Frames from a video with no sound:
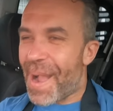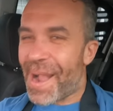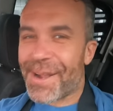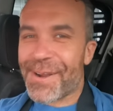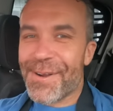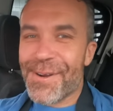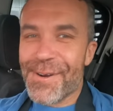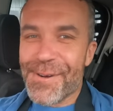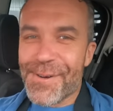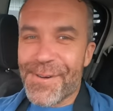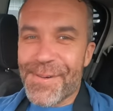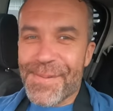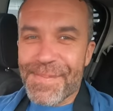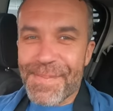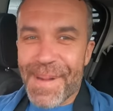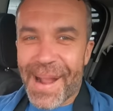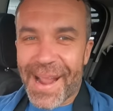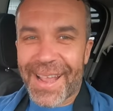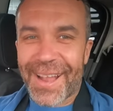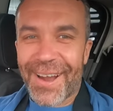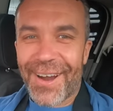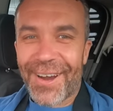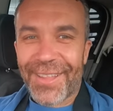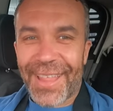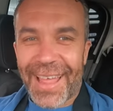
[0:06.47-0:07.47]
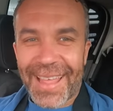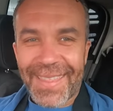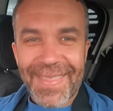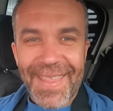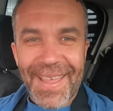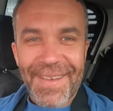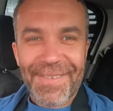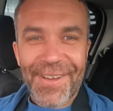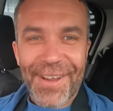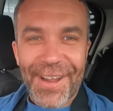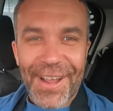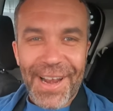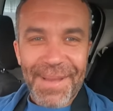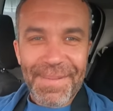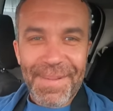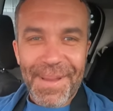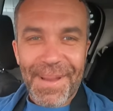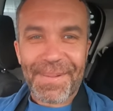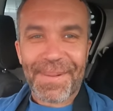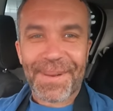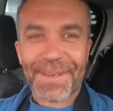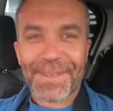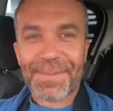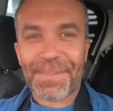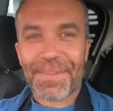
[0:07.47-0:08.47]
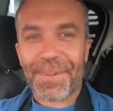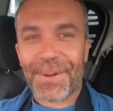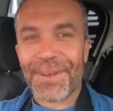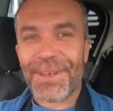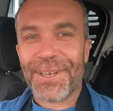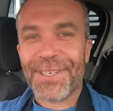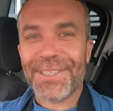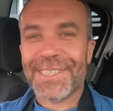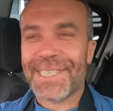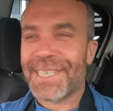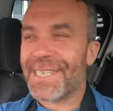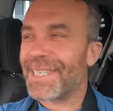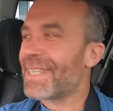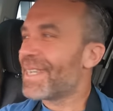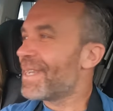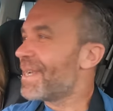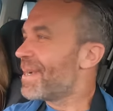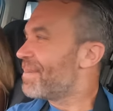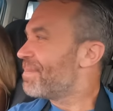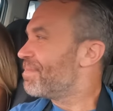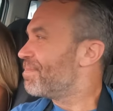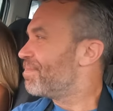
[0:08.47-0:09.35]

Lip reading: Paku! My God, I'm never gonna be able to pronounce it.